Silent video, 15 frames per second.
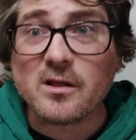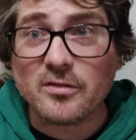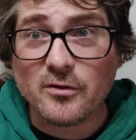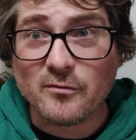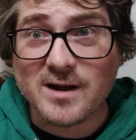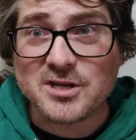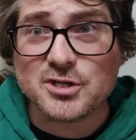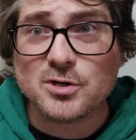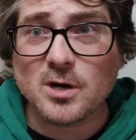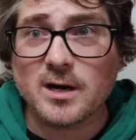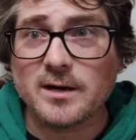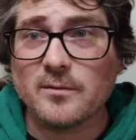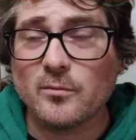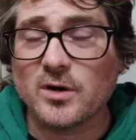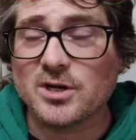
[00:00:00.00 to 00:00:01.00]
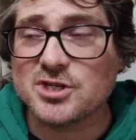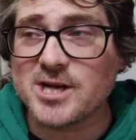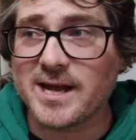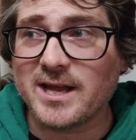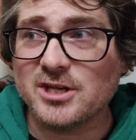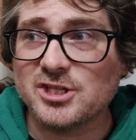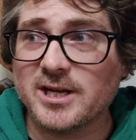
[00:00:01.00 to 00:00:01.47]
the restaurant where
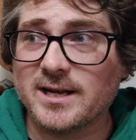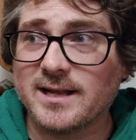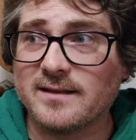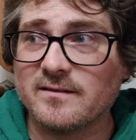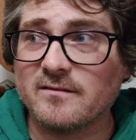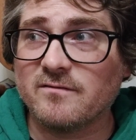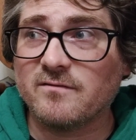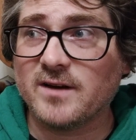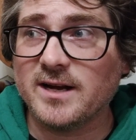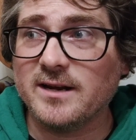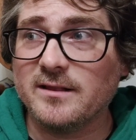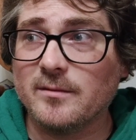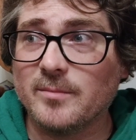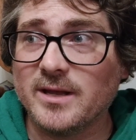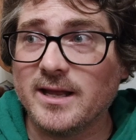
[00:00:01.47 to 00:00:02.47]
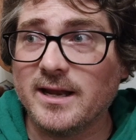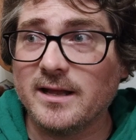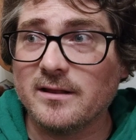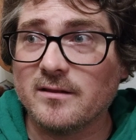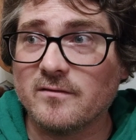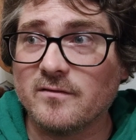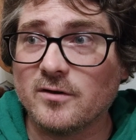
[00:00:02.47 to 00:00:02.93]
Jackie Chan has the fight in the
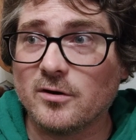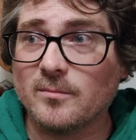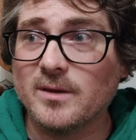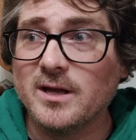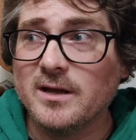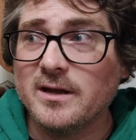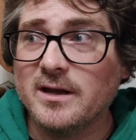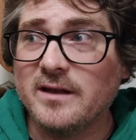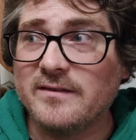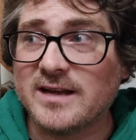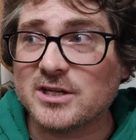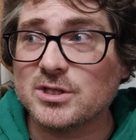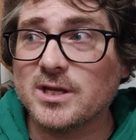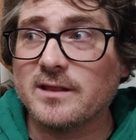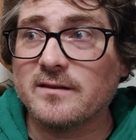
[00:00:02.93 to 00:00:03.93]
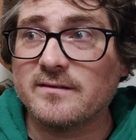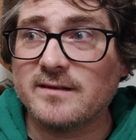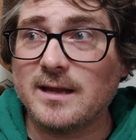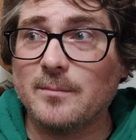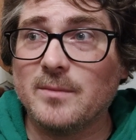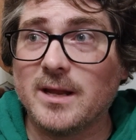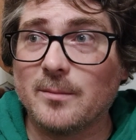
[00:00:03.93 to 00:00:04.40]
beginning of the film is actually in the
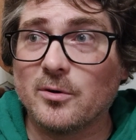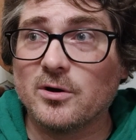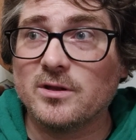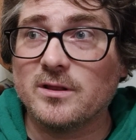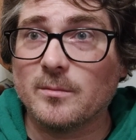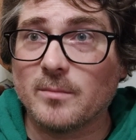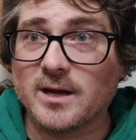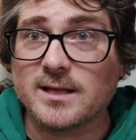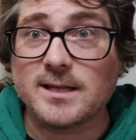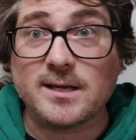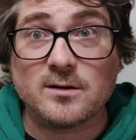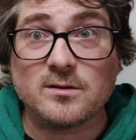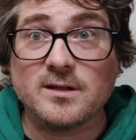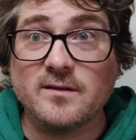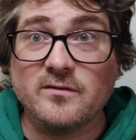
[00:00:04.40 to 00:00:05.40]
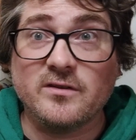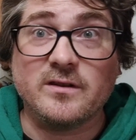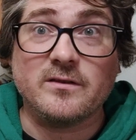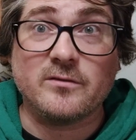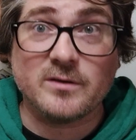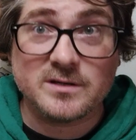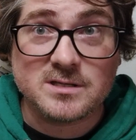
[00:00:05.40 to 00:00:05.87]
same neighborhood that Mike Leader lives
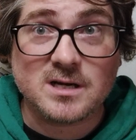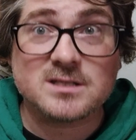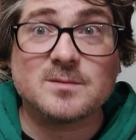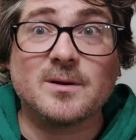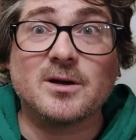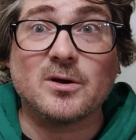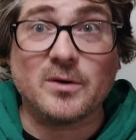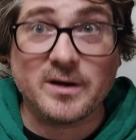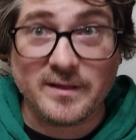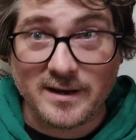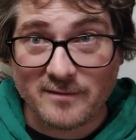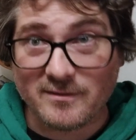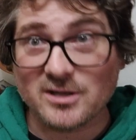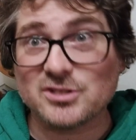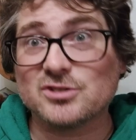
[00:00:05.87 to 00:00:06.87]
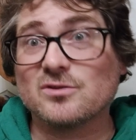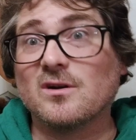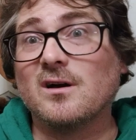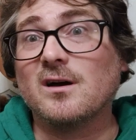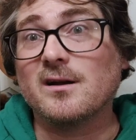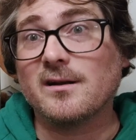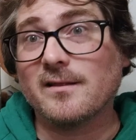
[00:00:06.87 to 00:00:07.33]
in. So he talks about going to that
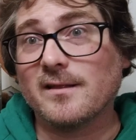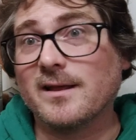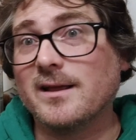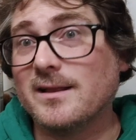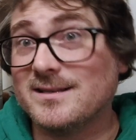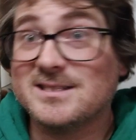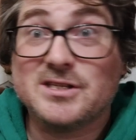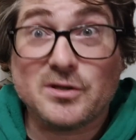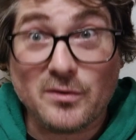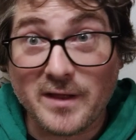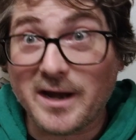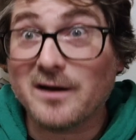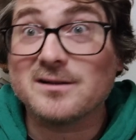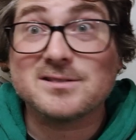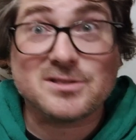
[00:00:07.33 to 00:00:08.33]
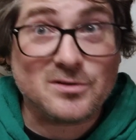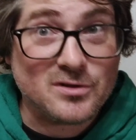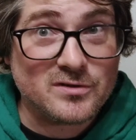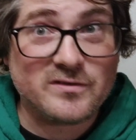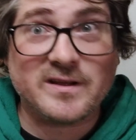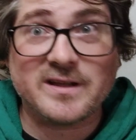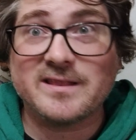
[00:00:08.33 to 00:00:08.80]
restaurant and like it's still there, it still
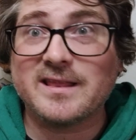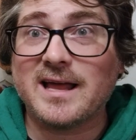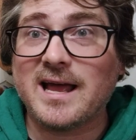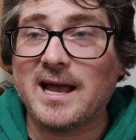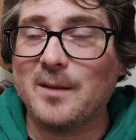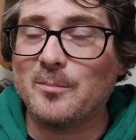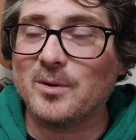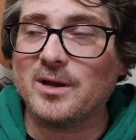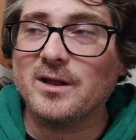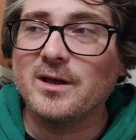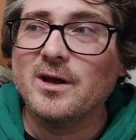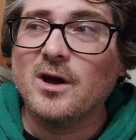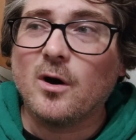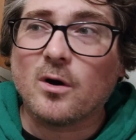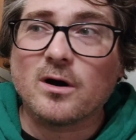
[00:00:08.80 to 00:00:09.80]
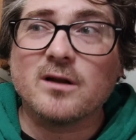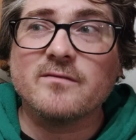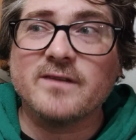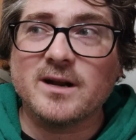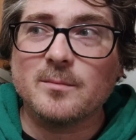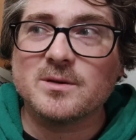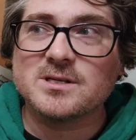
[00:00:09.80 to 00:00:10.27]
looks like that. But Arna
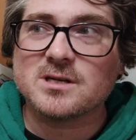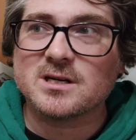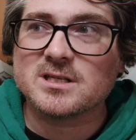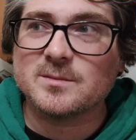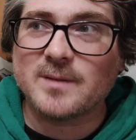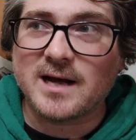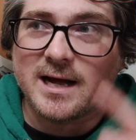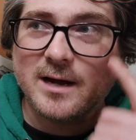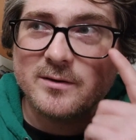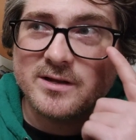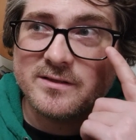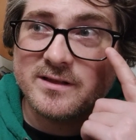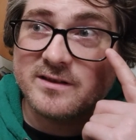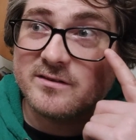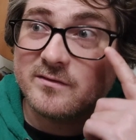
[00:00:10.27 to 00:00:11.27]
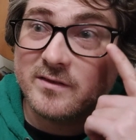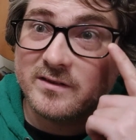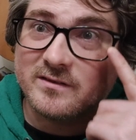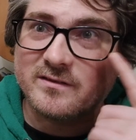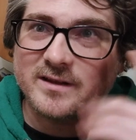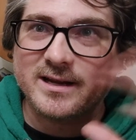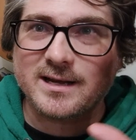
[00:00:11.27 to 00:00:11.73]
Venema talks about how he thinks of
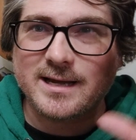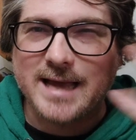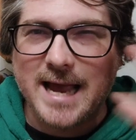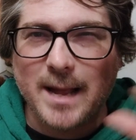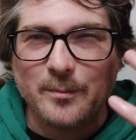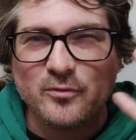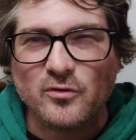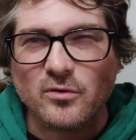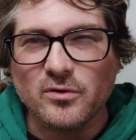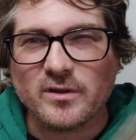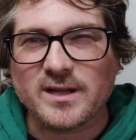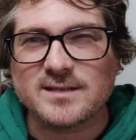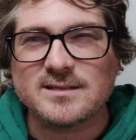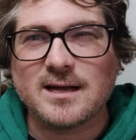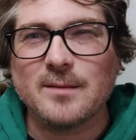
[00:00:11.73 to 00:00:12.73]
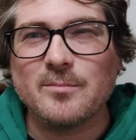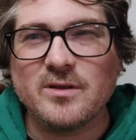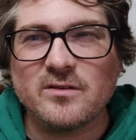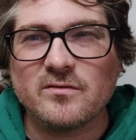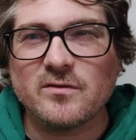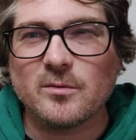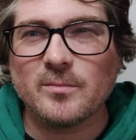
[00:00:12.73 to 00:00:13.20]
this as like a capsule or like
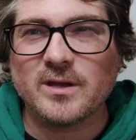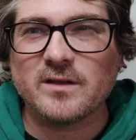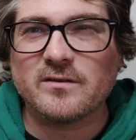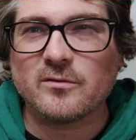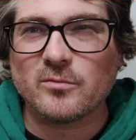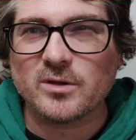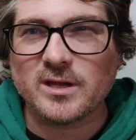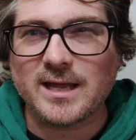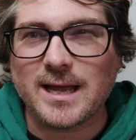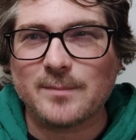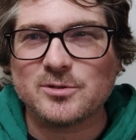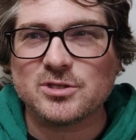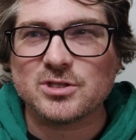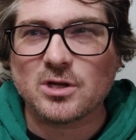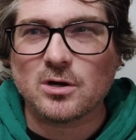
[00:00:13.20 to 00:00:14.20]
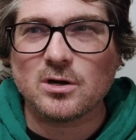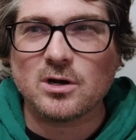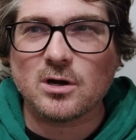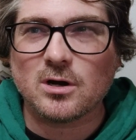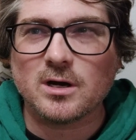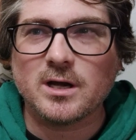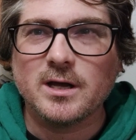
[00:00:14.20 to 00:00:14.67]
timepiece film because it really captures Hong
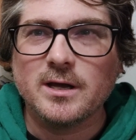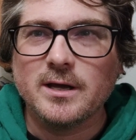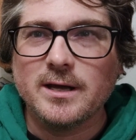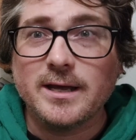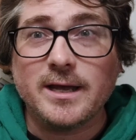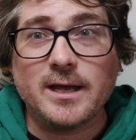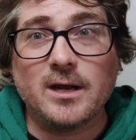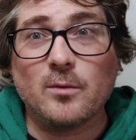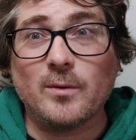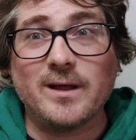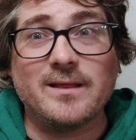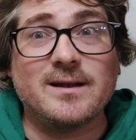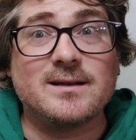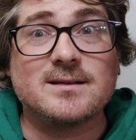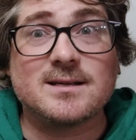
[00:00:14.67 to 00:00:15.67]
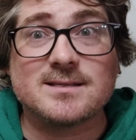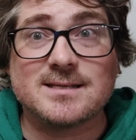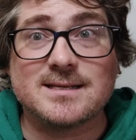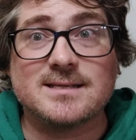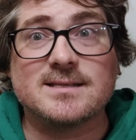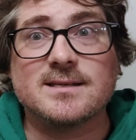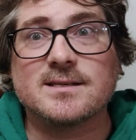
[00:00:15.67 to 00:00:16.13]
Kong in a way that it doesn't
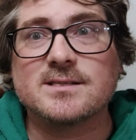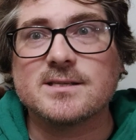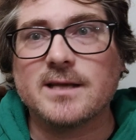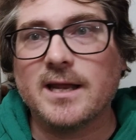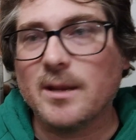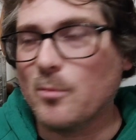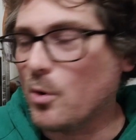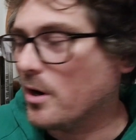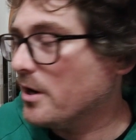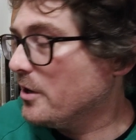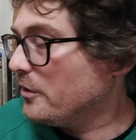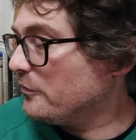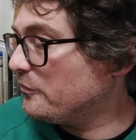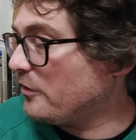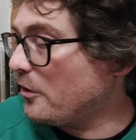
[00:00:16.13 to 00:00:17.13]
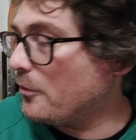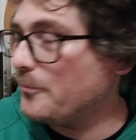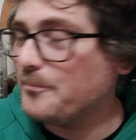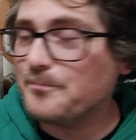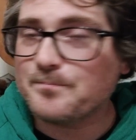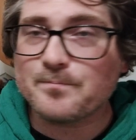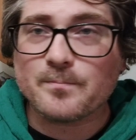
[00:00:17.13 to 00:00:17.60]
exist anymore.
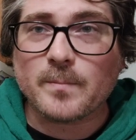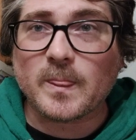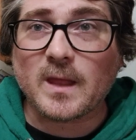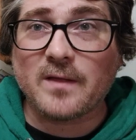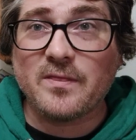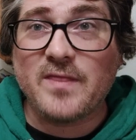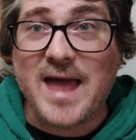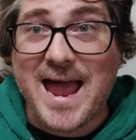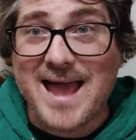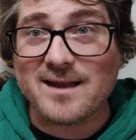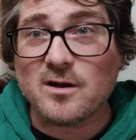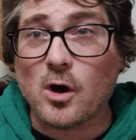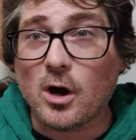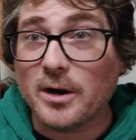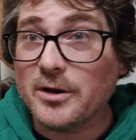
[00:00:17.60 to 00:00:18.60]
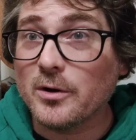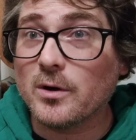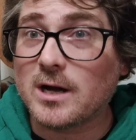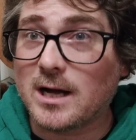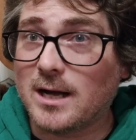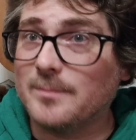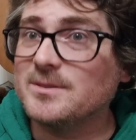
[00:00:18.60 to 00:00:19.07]
So that audio
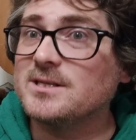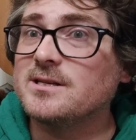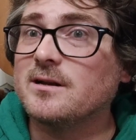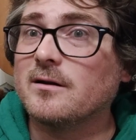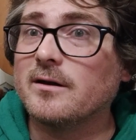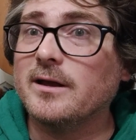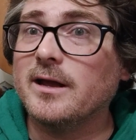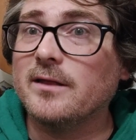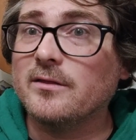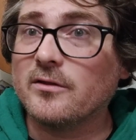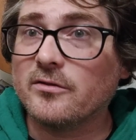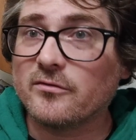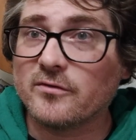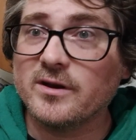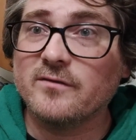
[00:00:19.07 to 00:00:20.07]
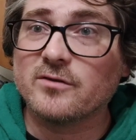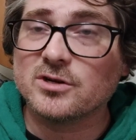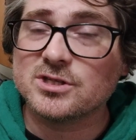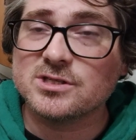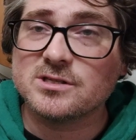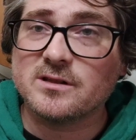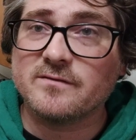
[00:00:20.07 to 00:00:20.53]
commentary and the 3
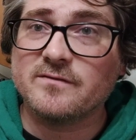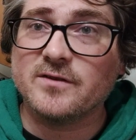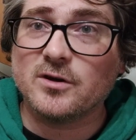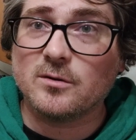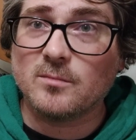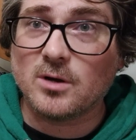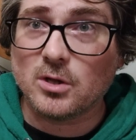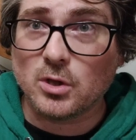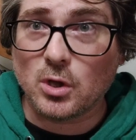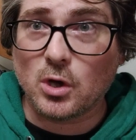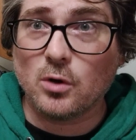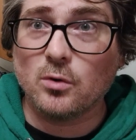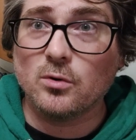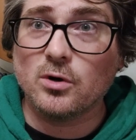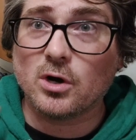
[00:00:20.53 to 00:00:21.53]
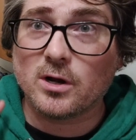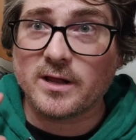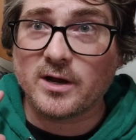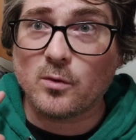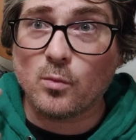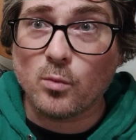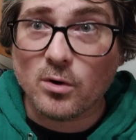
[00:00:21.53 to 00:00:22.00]
versions of the film alone are
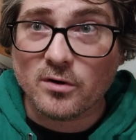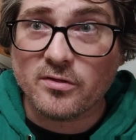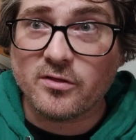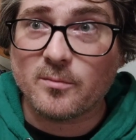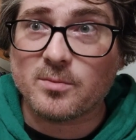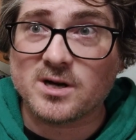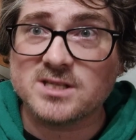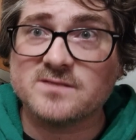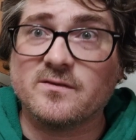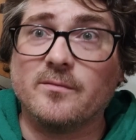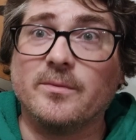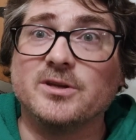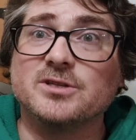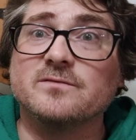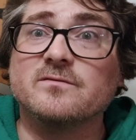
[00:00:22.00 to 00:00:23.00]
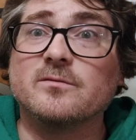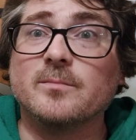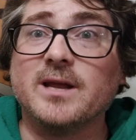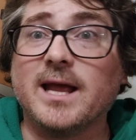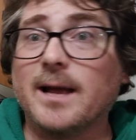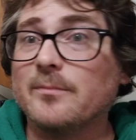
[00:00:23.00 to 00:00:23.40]
like worth the price of admission for me.